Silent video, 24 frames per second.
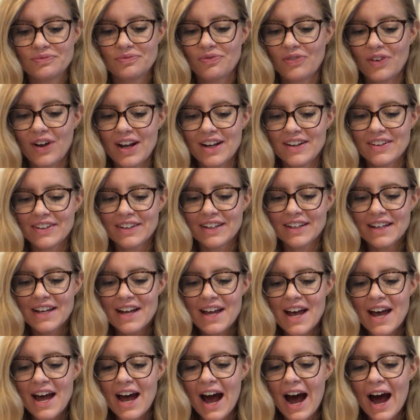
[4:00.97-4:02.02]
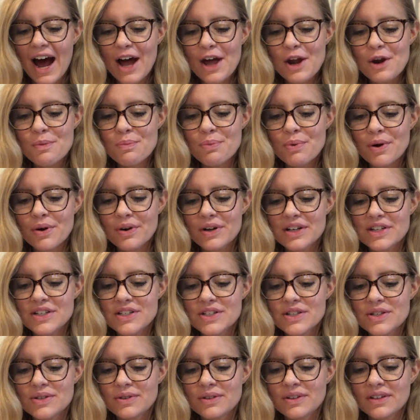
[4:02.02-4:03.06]
Finally, Ida broke
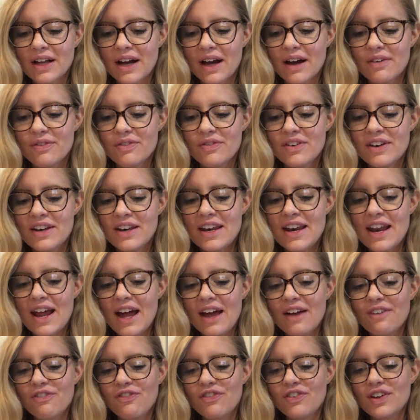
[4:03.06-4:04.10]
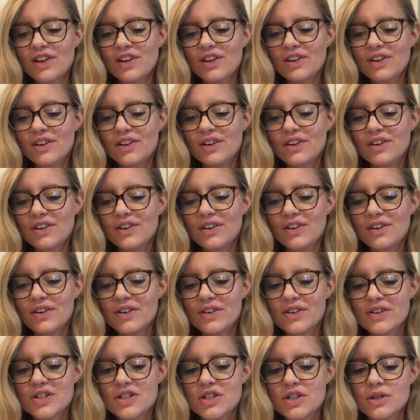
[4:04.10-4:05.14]
into a laugh.
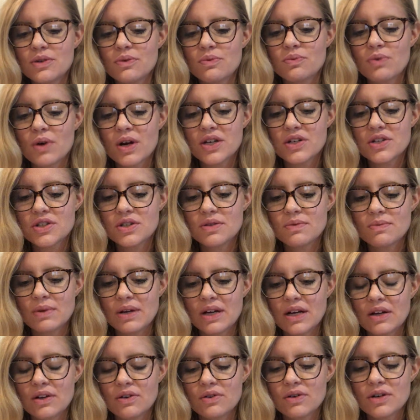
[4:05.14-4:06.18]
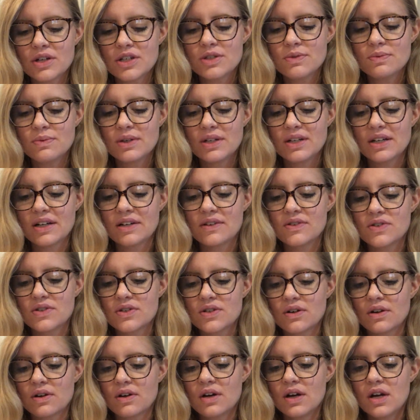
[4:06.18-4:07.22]
"Nephew!" She rushed to me and crushed me against
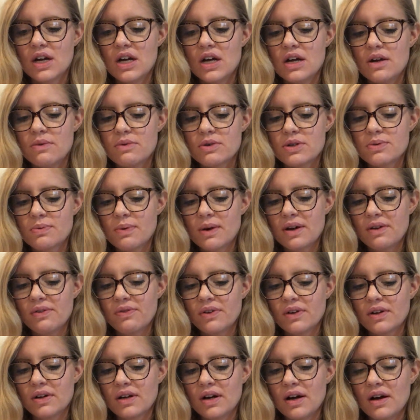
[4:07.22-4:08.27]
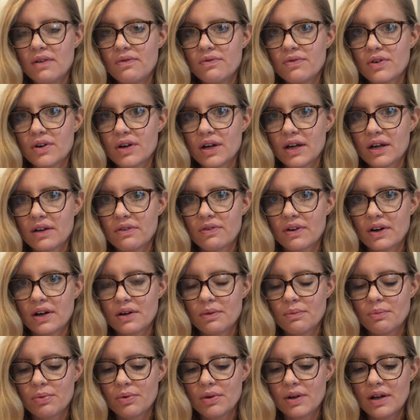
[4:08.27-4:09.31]
her, which might have felt comforting if I
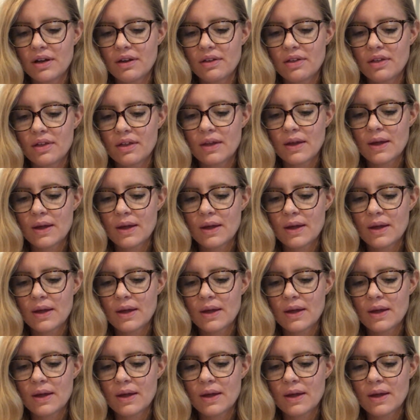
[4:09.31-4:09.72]
could breathe.